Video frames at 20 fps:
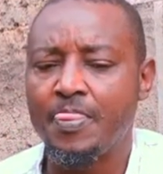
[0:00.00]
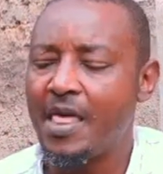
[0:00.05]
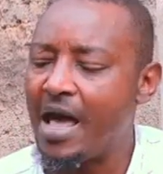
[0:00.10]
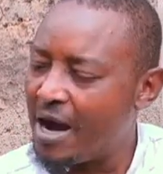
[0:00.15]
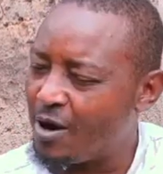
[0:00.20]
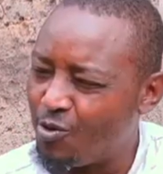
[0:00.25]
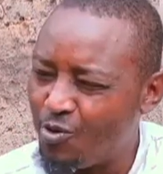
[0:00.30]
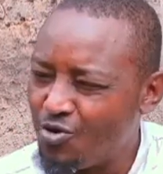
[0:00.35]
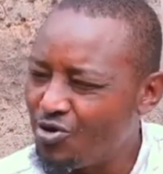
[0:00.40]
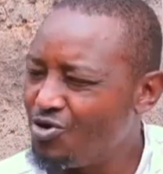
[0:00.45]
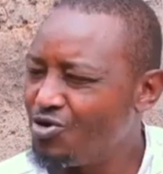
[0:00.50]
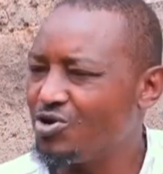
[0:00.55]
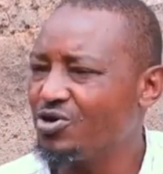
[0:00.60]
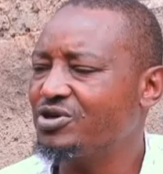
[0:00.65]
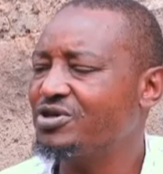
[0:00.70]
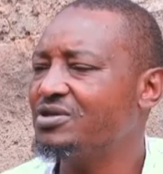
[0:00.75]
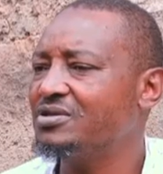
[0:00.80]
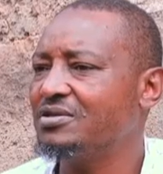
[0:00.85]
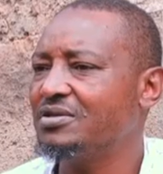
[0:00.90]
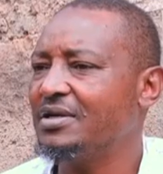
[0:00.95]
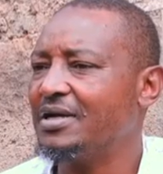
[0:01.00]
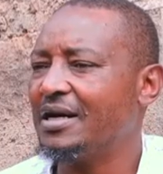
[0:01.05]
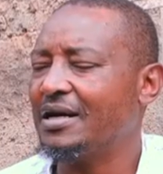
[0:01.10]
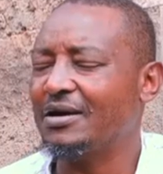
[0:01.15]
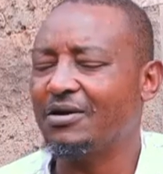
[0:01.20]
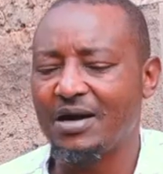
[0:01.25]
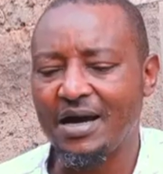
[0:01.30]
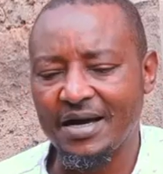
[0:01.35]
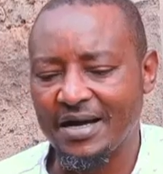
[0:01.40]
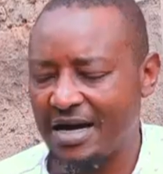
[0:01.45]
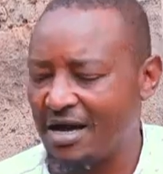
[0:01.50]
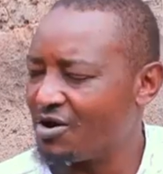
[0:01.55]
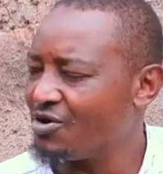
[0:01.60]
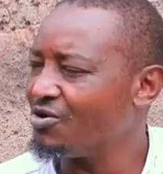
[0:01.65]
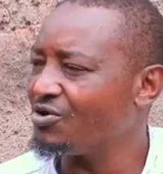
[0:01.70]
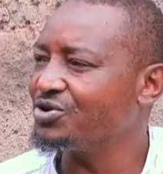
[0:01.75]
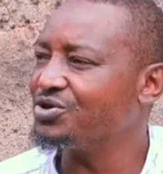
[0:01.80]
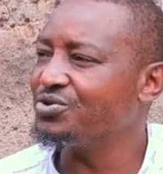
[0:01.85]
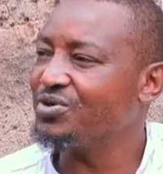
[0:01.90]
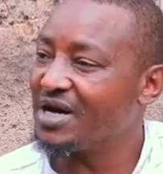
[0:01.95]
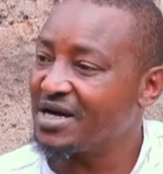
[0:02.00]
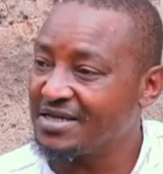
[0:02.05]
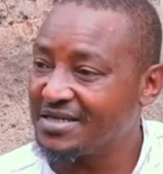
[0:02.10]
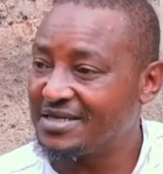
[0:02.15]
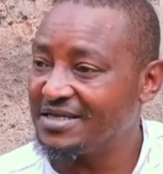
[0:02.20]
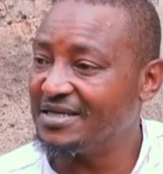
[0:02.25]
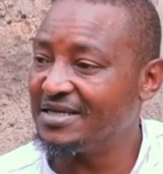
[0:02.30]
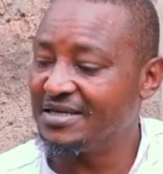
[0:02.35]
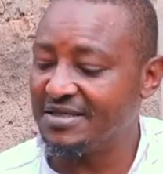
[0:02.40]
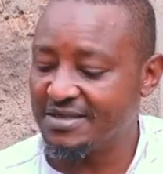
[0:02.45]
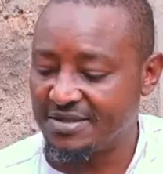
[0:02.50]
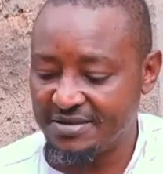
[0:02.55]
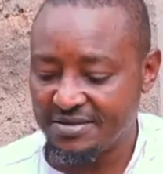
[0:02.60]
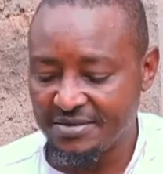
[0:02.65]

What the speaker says: Mm-hmm. I cannot, you can see it.